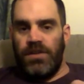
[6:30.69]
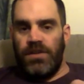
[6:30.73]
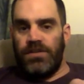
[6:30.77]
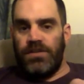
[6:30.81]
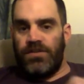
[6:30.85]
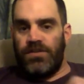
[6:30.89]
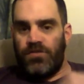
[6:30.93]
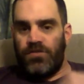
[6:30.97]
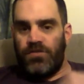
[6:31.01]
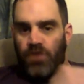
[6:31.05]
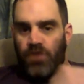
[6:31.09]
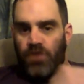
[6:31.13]

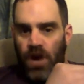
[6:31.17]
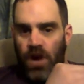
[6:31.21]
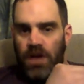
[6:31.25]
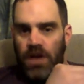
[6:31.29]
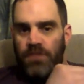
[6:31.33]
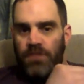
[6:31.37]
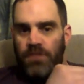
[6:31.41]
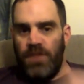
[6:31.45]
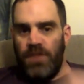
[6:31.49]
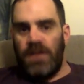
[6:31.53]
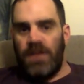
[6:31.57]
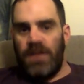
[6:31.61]
is
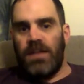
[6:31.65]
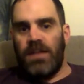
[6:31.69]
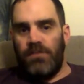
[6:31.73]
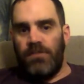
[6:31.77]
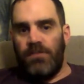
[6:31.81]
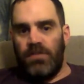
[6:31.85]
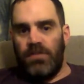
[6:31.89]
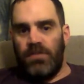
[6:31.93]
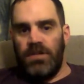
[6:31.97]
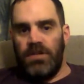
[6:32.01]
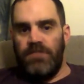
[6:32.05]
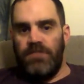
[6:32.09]
trying to make
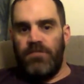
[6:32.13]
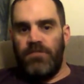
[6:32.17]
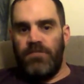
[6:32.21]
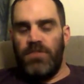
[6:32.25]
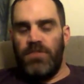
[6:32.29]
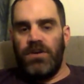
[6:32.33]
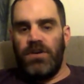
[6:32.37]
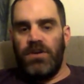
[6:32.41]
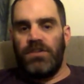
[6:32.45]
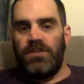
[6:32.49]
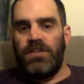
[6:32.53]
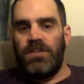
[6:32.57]
that
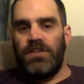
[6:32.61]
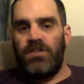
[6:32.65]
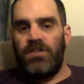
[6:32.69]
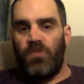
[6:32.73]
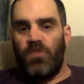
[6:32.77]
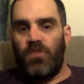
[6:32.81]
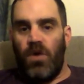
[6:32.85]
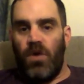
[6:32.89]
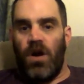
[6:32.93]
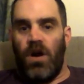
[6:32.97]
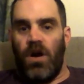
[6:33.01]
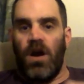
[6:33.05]
believability
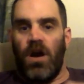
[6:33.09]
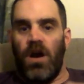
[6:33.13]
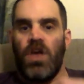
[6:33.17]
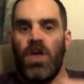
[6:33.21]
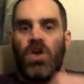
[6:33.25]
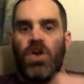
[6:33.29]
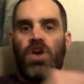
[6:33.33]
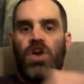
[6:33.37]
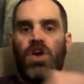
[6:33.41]
to where